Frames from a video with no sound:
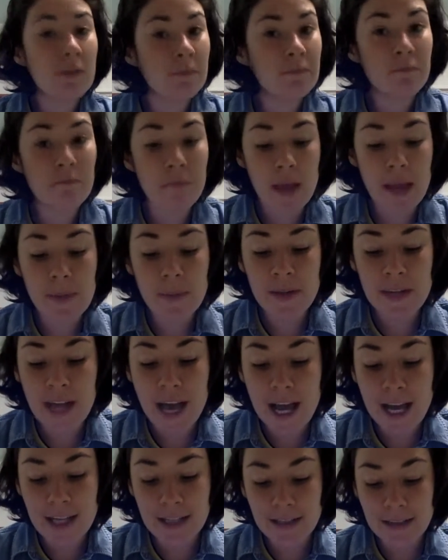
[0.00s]
"Maybe
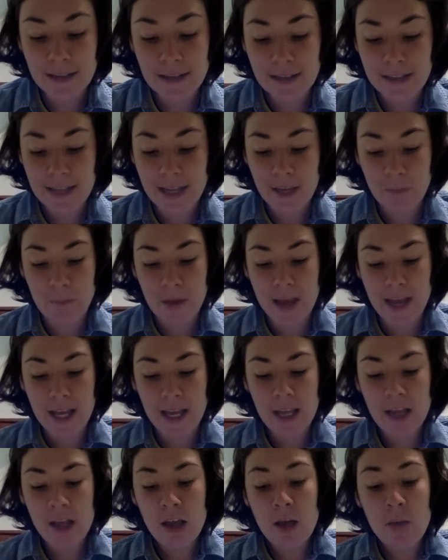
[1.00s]
not," said
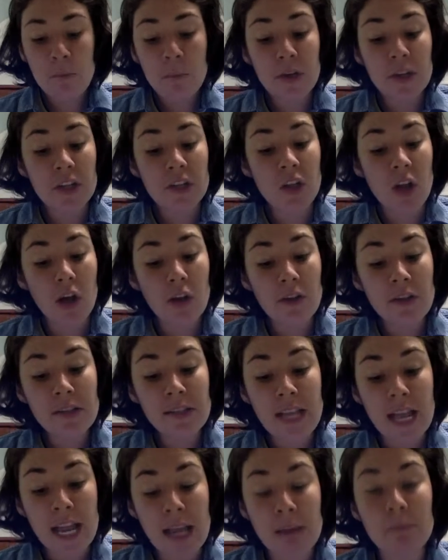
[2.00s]
May, "but it's all the
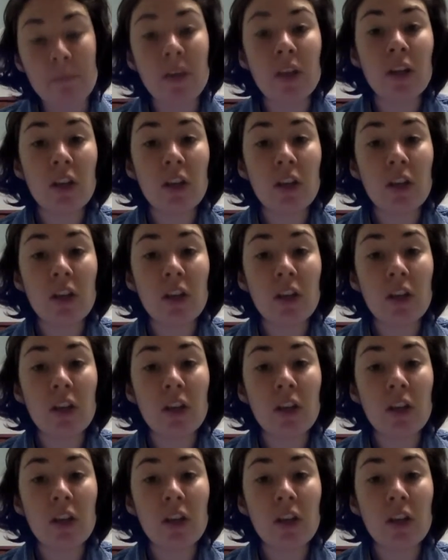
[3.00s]
same.